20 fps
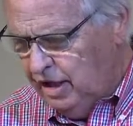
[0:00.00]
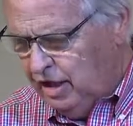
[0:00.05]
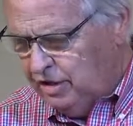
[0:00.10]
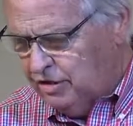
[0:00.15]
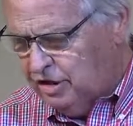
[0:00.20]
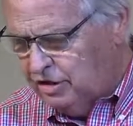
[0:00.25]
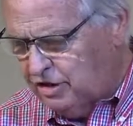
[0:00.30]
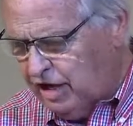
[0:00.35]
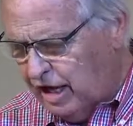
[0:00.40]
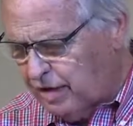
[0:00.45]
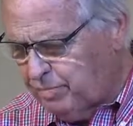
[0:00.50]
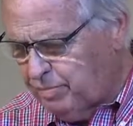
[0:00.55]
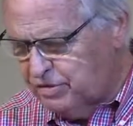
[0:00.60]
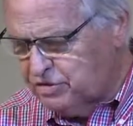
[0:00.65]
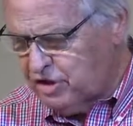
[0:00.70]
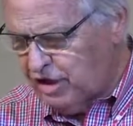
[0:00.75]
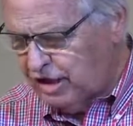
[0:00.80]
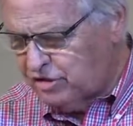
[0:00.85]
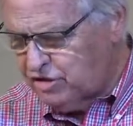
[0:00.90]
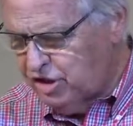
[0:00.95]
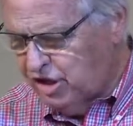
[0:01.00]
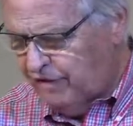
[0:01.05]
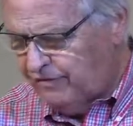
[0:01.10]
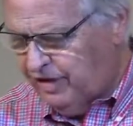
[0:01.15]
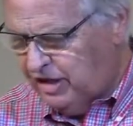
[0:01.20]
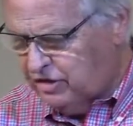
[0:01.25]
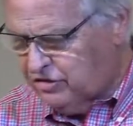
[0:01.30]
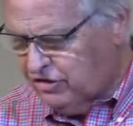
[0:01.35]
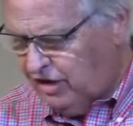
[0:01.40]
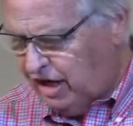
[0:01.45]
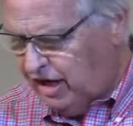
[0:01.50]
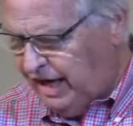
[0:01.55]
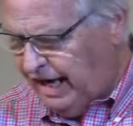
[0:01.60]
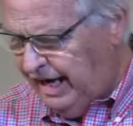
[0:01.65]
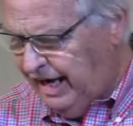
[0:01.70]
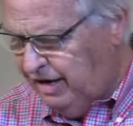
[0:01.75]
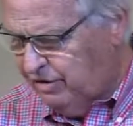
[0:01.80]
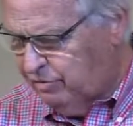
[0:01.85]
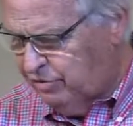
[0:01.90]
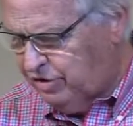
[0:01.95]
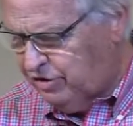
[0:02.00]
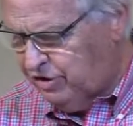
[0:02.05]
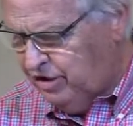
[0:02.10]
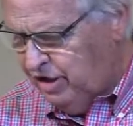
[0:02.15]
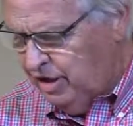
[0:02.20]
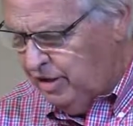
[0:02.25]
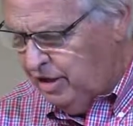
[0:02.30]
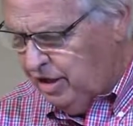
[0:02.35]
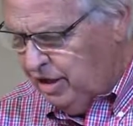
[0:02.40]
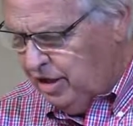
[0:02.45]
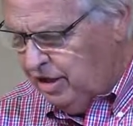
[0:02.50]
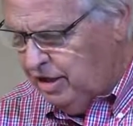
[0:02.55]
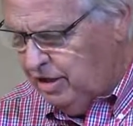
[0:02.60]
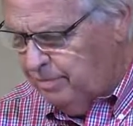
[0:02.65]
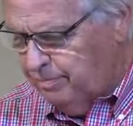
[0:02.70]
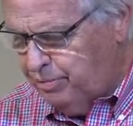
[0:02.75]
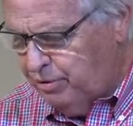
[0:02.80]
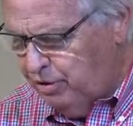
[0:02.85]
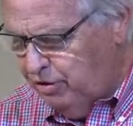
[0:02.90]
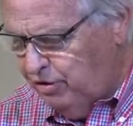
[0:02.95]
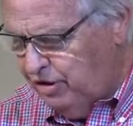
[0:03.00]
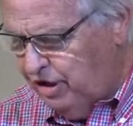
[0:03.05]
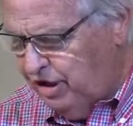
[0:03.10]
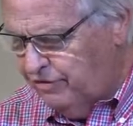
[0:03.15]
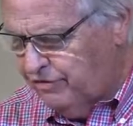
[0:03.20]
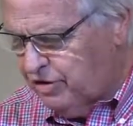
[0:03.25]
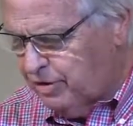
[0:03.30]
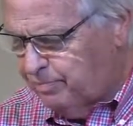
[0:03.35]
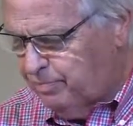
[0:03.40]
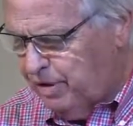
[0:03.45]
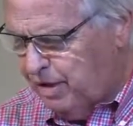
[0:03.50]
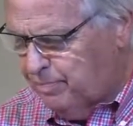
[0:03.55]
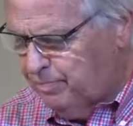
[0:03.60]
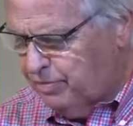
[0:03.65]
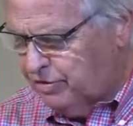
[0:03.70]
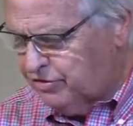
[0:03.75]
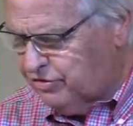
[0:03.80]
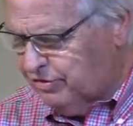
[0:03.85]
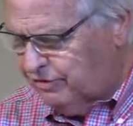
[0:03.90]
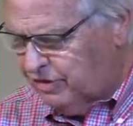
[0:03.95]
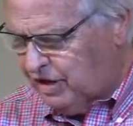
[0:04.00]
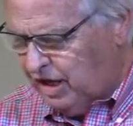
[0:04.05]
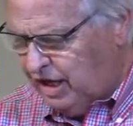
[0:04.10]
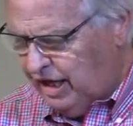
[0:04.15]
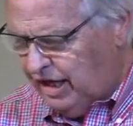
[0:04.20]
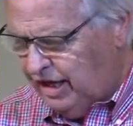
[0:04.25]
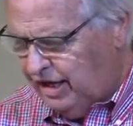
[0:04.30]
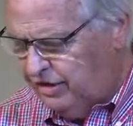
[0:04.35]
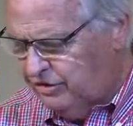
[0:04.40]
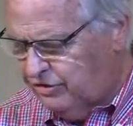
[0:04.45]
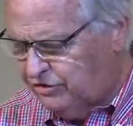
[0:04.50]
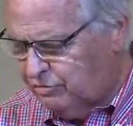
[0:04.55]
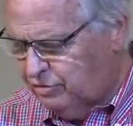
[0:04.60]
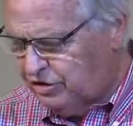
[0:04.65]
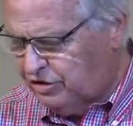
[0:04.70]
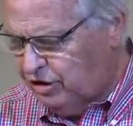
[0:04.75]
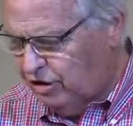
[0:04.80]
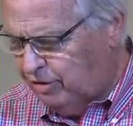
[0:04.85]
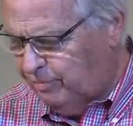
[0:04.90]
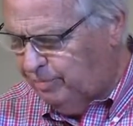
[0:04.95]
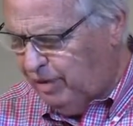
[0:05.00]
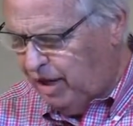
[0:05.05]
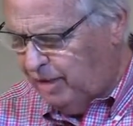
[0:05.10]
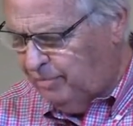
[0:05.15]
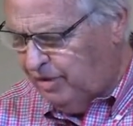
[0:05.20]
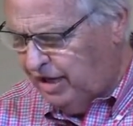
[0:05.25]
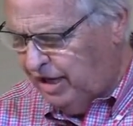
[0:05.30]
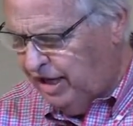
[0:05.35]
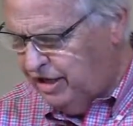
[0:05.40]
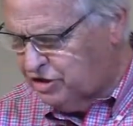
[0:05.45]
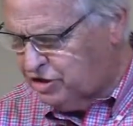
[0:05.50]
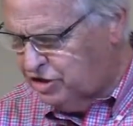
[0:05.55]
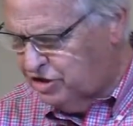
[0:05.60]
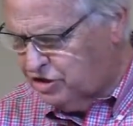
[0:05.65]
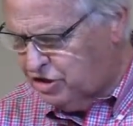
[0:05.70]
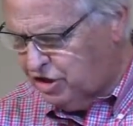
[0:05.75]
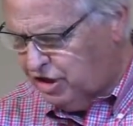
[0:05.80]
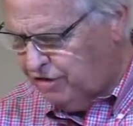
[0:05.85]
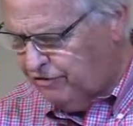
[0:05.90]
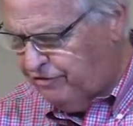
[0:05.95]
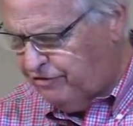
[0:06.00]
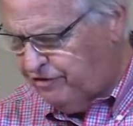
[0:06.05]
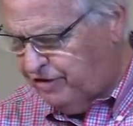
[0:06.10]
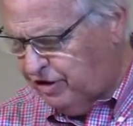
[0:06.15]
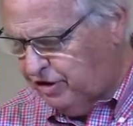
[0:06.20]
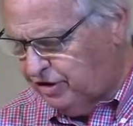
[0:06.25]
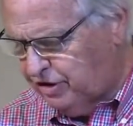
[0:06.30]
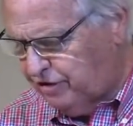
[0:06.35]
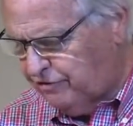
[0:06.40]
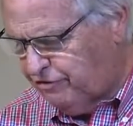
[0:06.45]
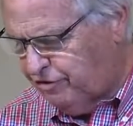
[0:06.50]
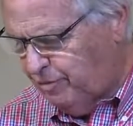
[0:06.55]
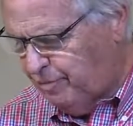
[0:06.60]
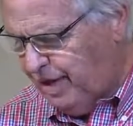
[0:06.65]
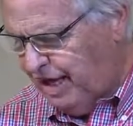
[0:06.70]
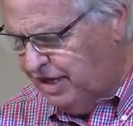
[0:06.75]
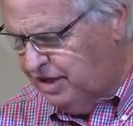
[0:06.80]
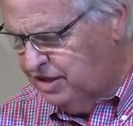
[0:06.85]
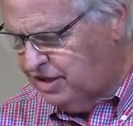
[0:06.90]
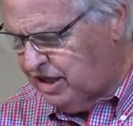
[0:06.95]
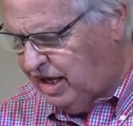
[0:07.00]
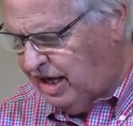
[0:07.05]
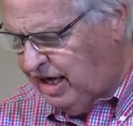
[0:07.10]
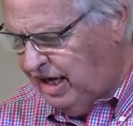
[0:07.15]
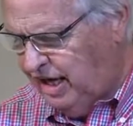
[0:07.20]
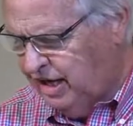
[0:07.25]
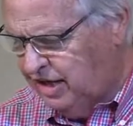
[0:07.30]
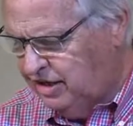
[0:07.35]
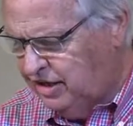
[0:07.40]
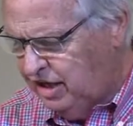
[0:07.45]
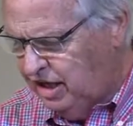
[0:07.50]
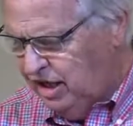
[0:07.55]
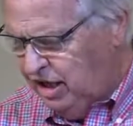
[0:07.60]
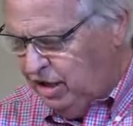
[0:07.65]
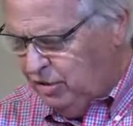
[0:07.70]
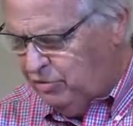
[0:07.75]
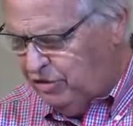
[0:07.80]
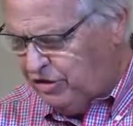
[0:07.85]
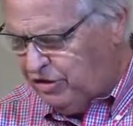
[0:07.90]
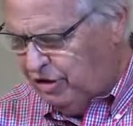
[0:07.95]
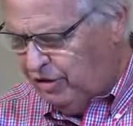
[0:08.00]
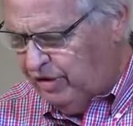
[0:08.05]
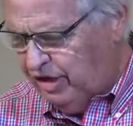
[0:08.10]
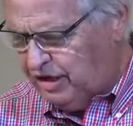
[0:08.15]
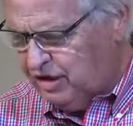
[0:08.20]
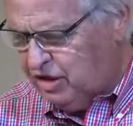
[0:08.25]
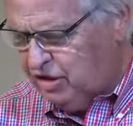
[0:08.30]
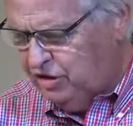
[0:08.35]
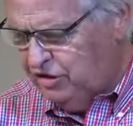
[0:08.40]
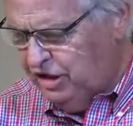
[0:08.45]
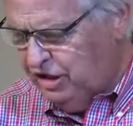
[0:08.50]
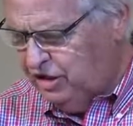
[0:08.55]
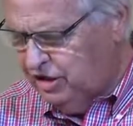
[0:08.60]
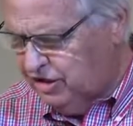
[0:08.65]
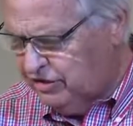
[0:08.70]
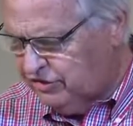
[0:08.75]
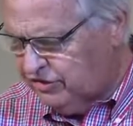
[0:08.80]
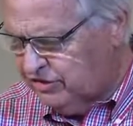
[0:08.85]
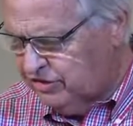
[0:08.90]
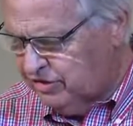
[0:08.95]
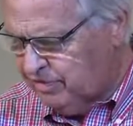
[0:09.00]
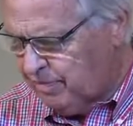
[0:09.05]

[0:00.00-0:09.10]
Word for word: "to take possession of it is a land with the impurity of the peoples of the lands, with their abominations that have filled it from end to end, with their uncleanness.